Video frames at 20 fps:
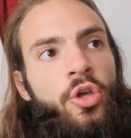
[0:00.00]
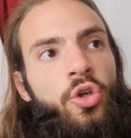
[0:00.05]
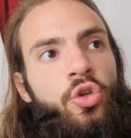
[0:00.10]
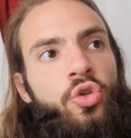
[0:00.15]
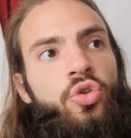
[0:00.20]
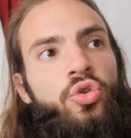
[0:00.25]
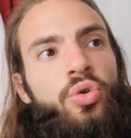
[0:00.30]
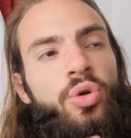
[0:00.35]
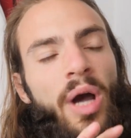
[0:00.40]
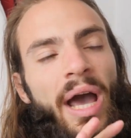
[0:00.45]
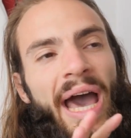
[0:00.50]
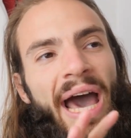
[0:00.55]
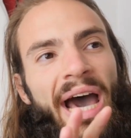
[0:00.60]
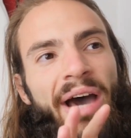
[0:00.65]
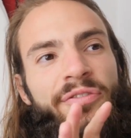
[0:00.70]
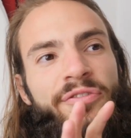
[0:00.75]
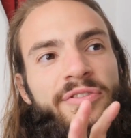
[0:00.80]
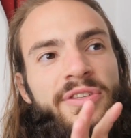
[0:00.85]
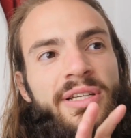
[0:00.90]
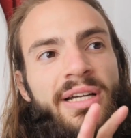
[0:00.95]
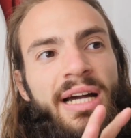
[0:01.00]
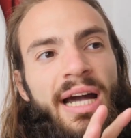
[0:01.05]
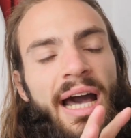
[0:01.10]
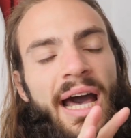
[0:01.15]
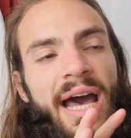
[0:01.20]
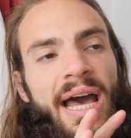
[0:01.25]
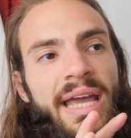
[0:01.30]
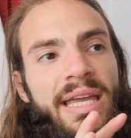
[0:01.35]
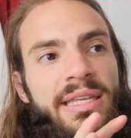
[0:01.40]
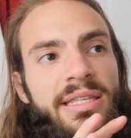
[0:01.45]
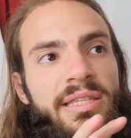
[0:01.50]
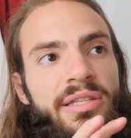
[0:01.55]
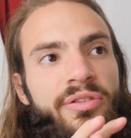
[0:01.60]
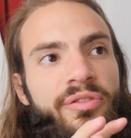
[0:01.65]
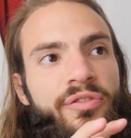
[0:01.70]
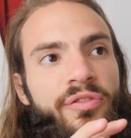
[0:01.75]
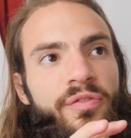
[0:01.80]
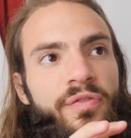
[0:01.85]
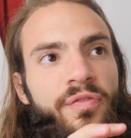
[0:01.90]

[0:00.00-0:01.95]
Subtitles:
you have to kind of